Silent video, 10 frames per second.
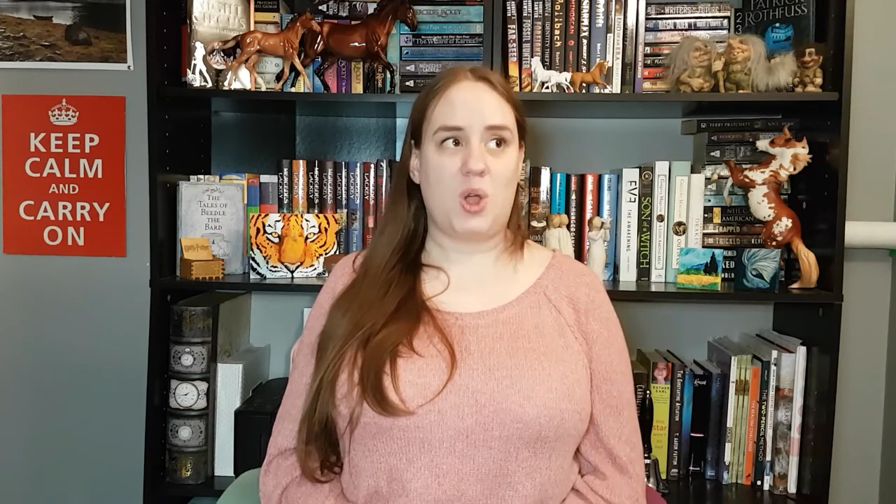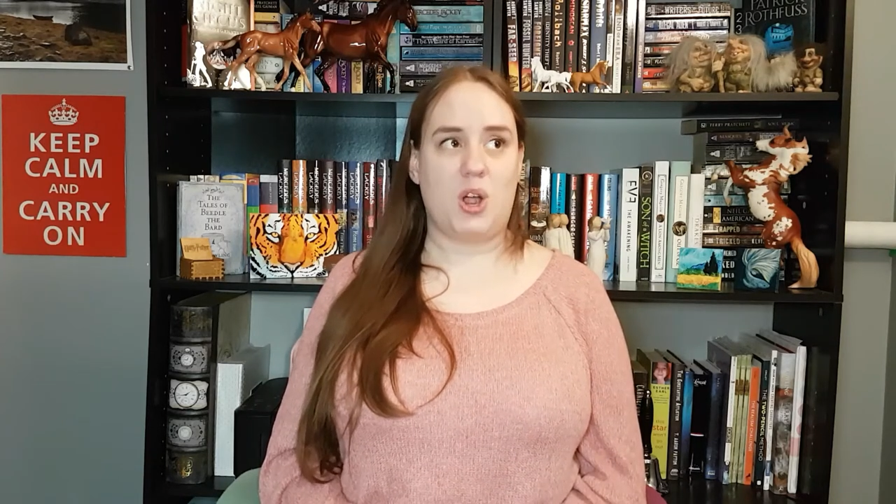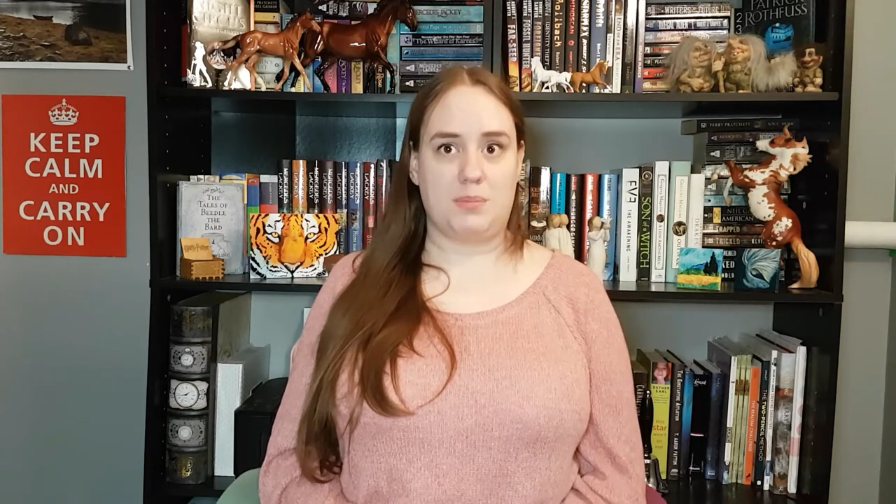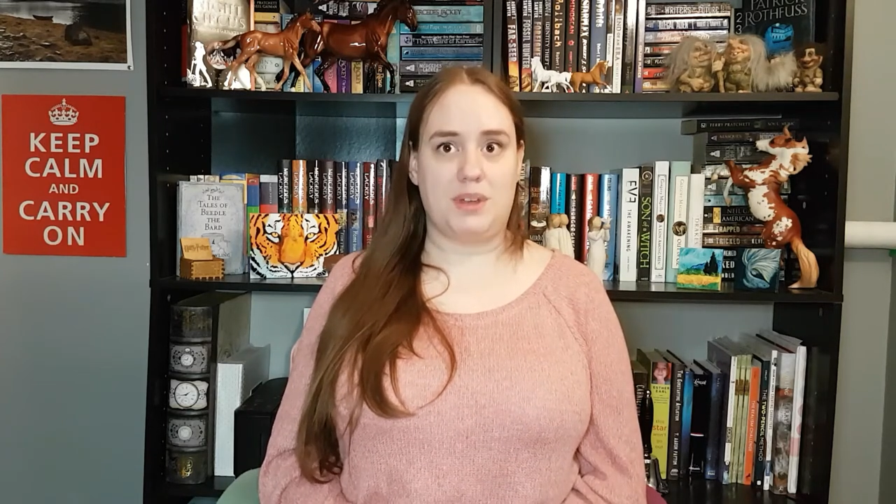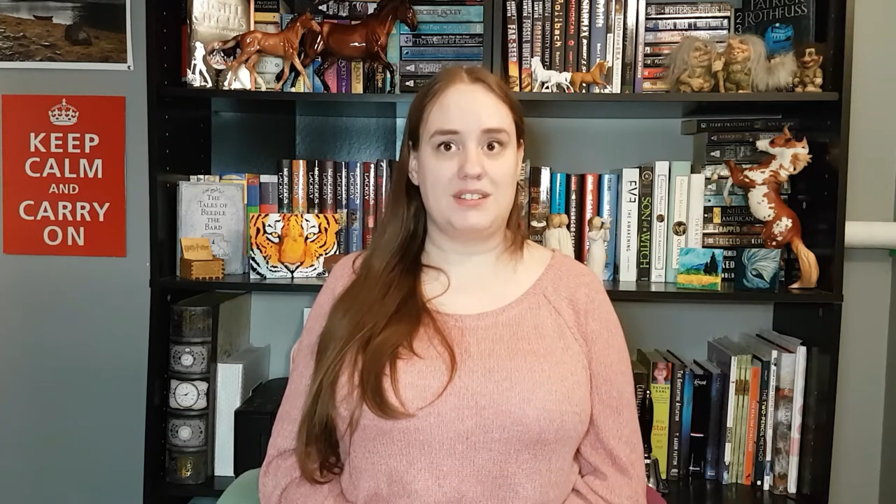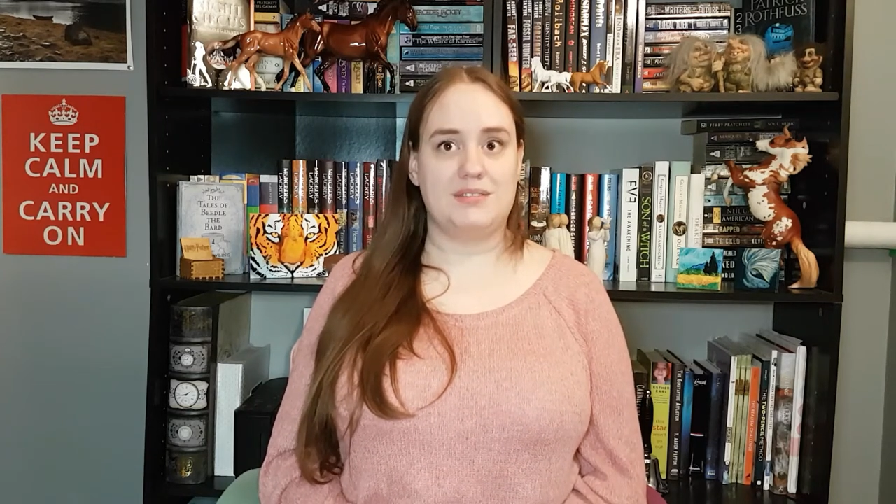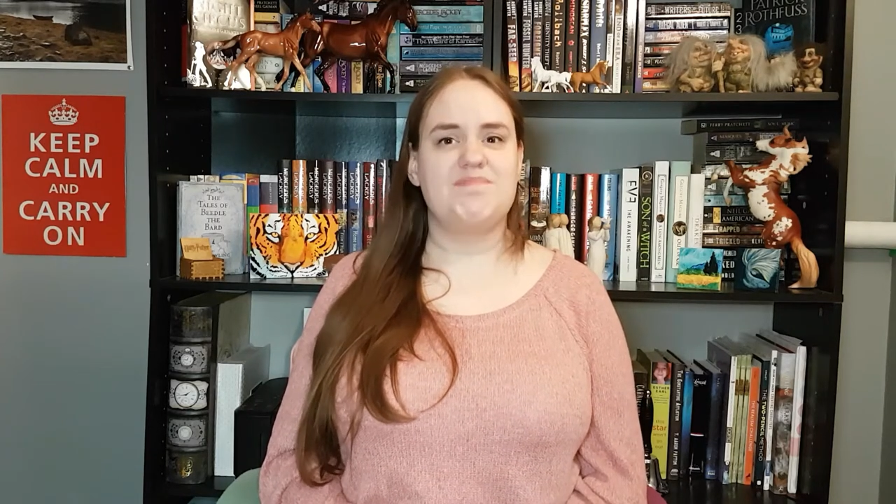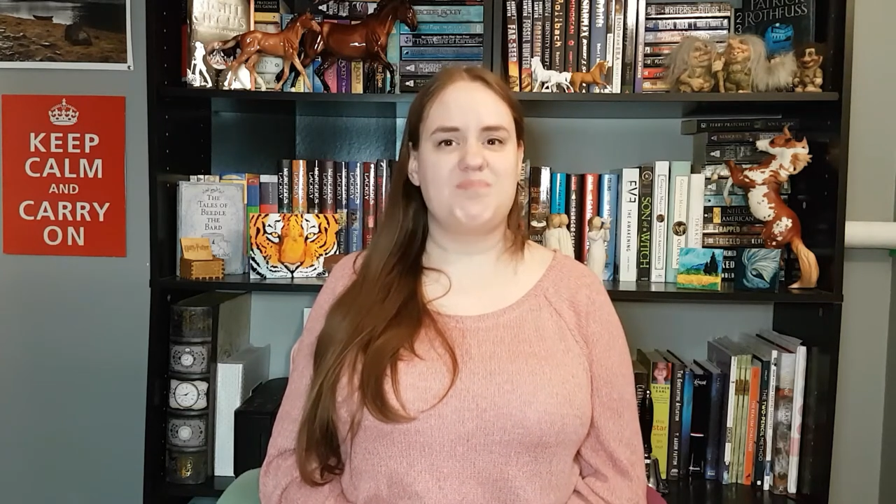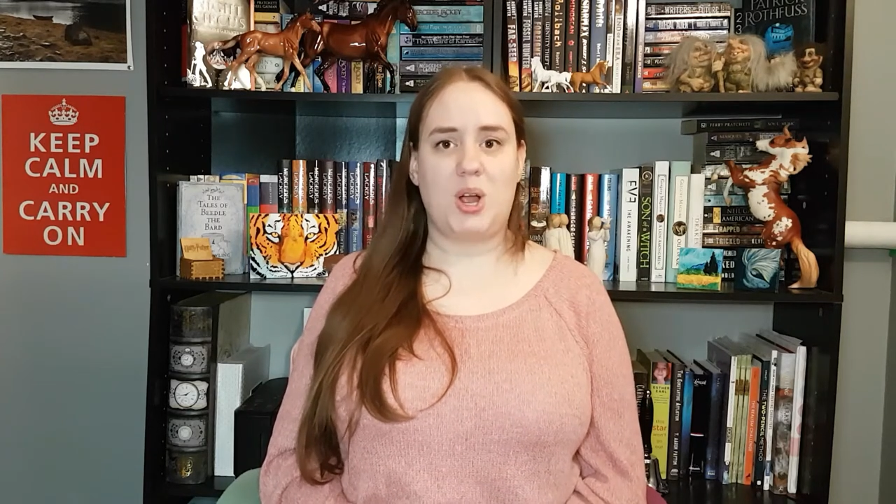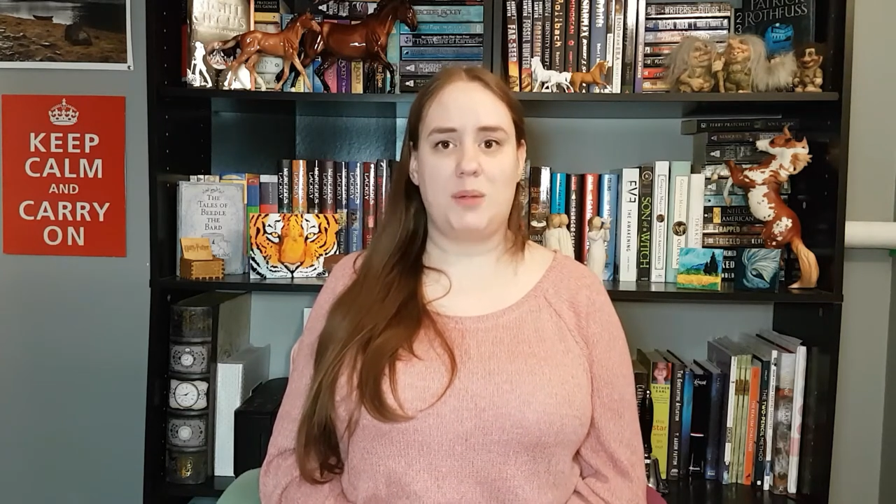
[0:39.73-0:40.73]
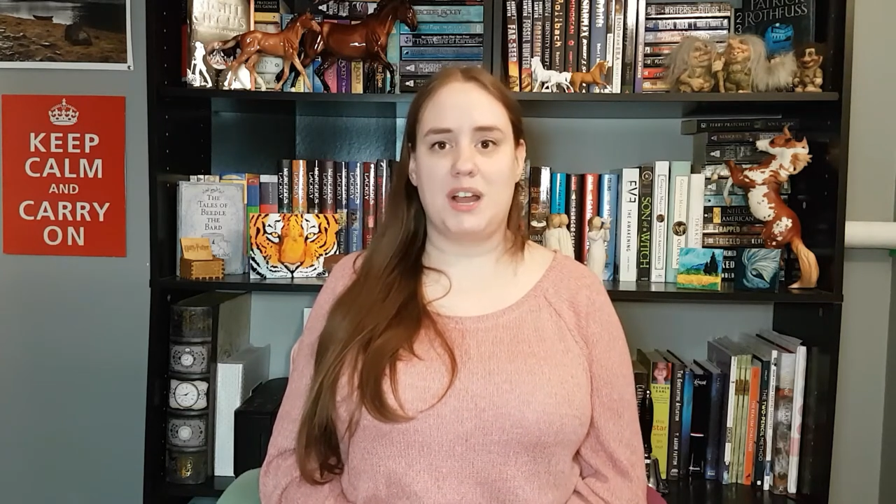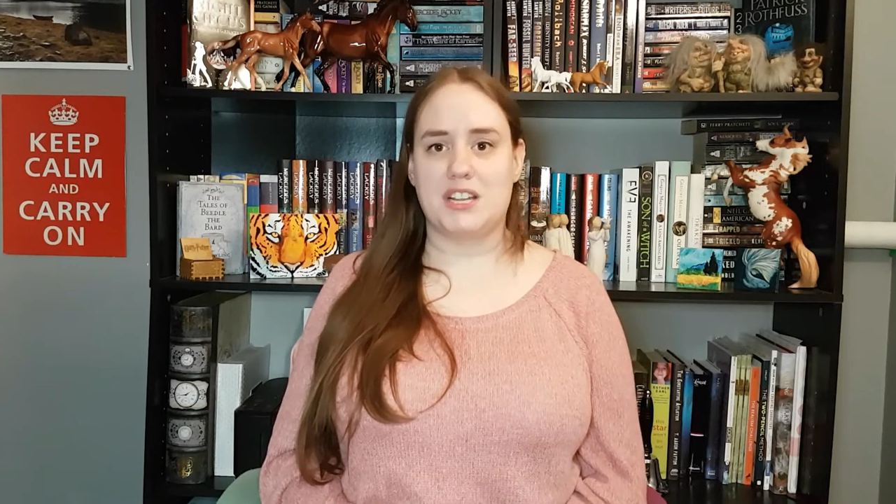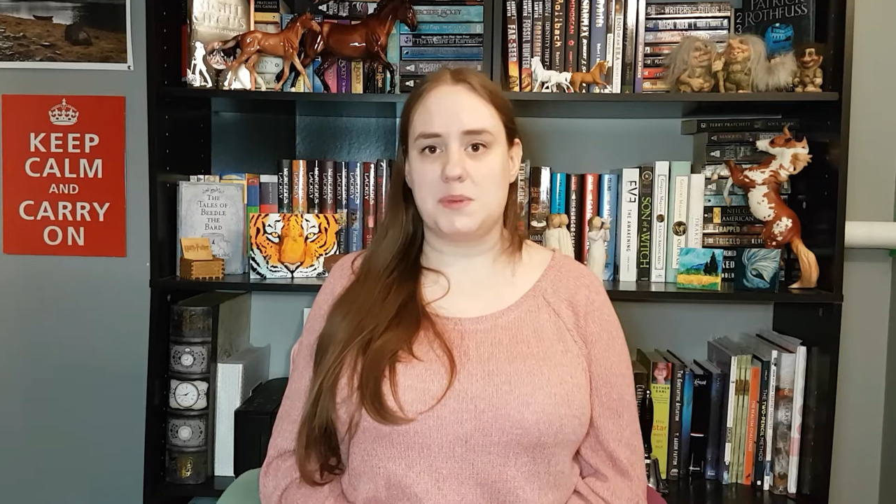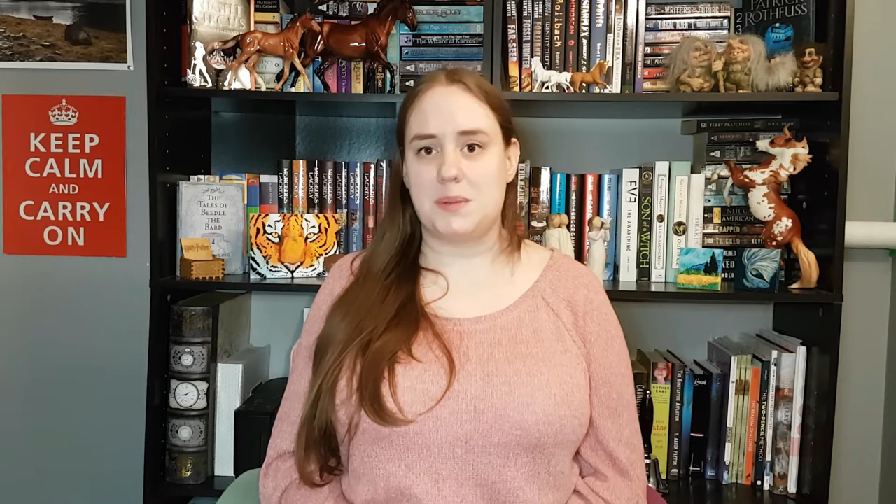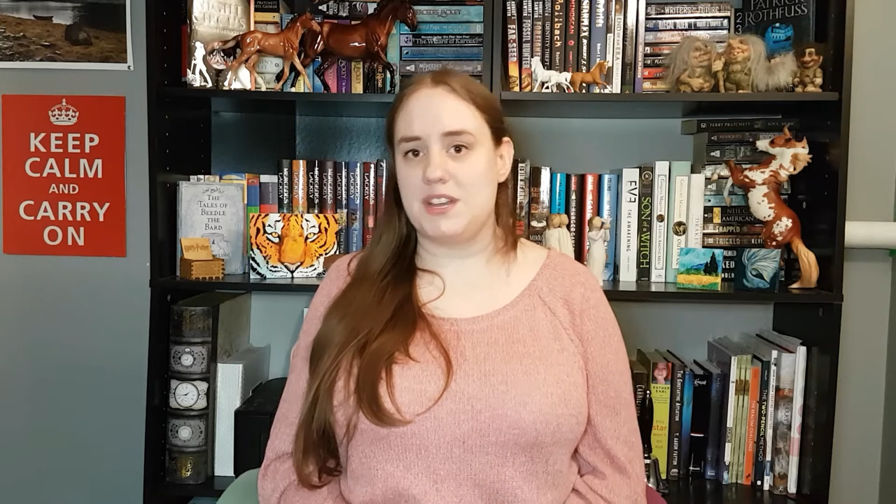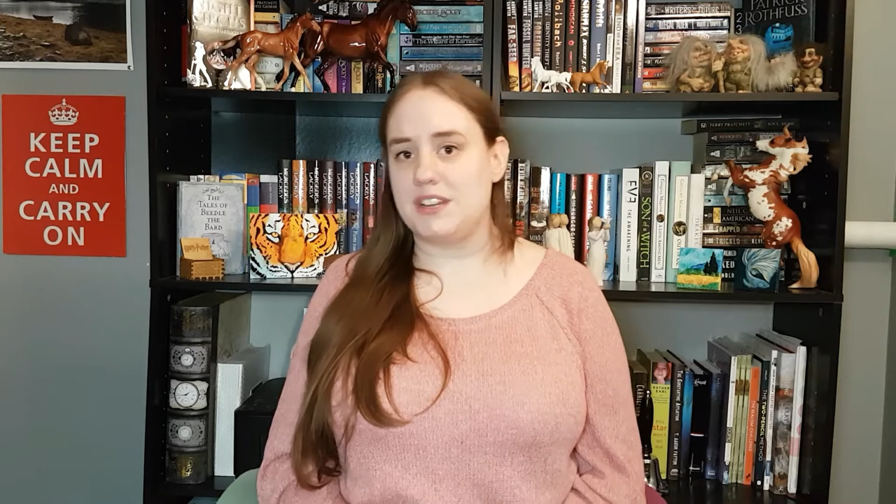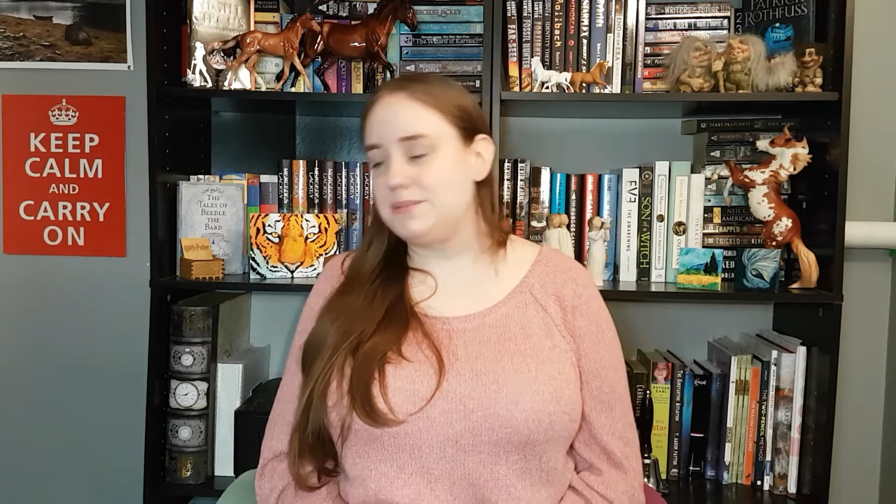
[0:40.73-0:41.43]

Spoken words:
hardback. Hardback's my pick.